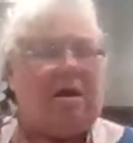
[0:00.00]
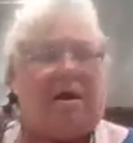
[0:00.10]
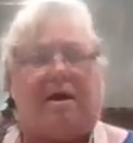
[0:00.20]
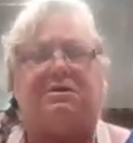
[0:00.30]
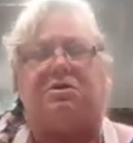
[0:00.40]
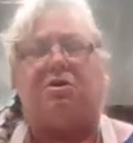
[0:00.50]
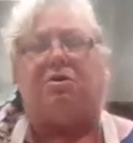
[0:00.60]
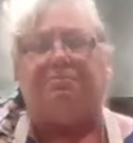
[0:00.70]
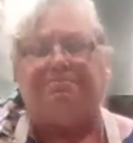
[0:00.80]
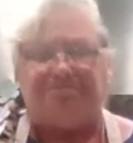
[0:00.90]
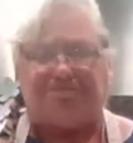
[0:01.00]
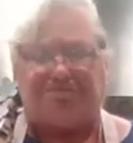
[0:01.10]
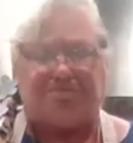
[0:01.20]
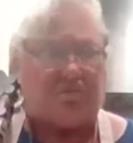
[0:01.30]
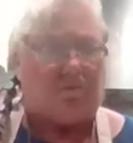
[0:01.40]
and so
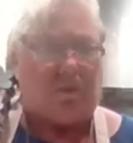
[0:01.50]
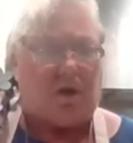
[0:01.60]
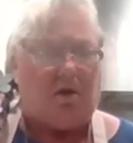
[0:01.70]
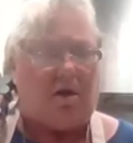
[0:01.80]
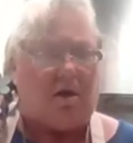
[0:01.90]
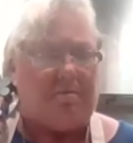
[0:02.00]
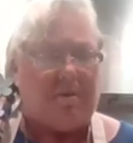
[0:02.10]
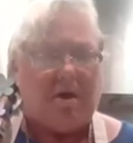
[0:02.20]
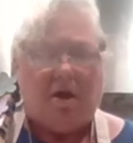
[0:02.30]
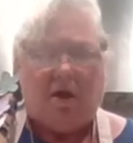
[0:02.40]
um,